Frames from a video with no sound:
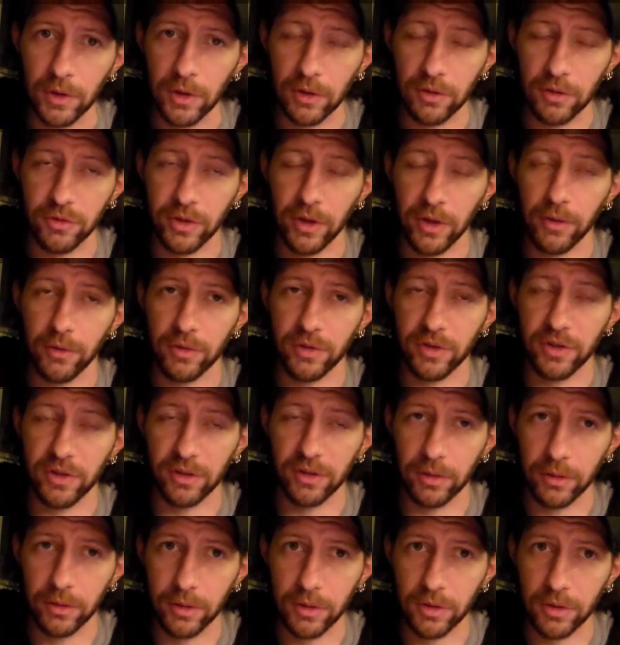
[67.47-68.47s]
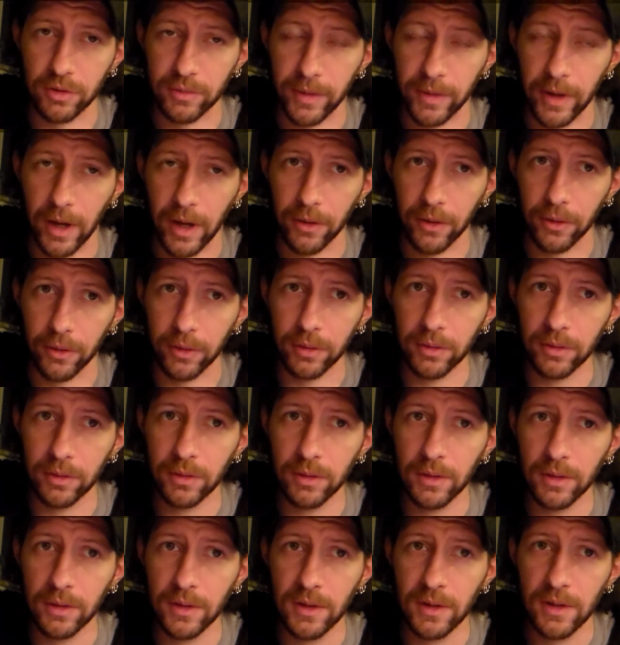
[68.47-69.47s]
or gender slurs rather,
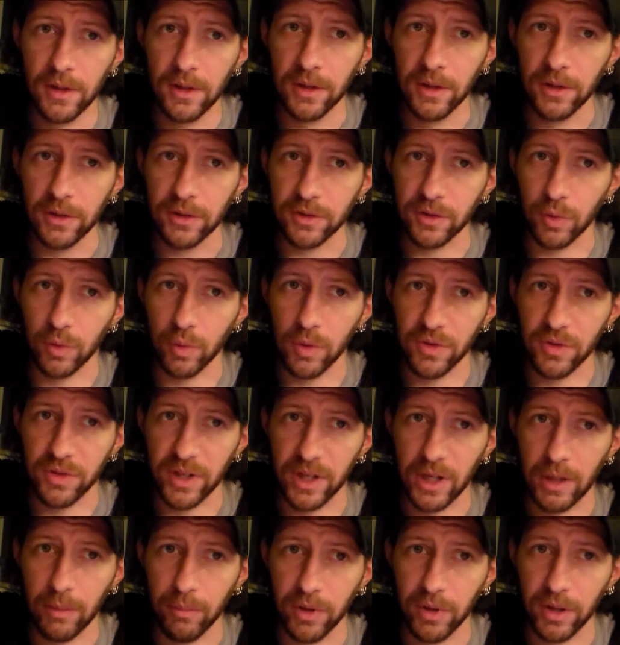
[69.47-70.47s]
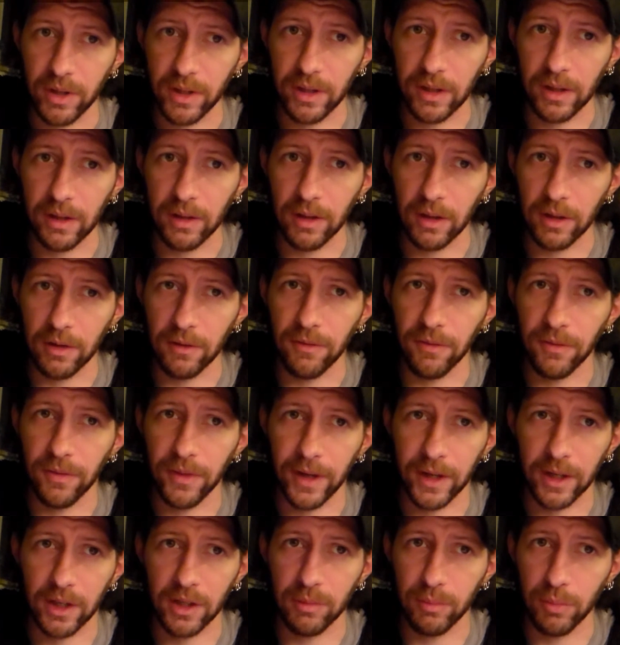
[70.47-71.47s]
towards anybody of
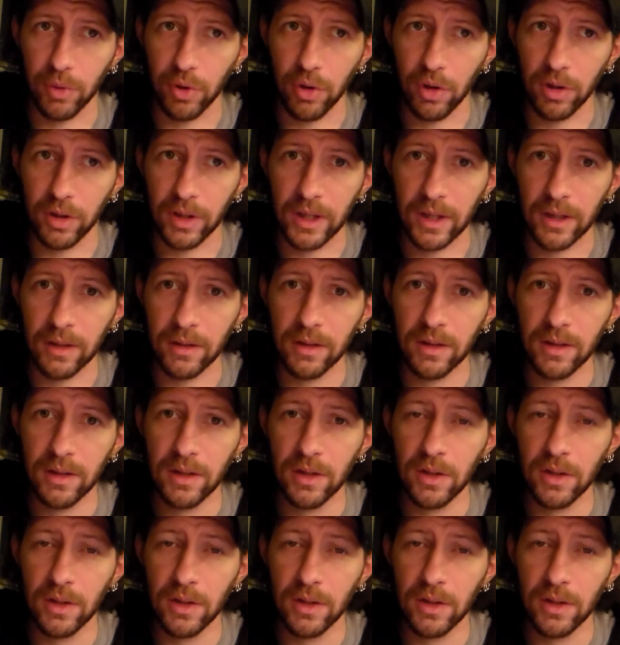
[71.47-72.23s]
that community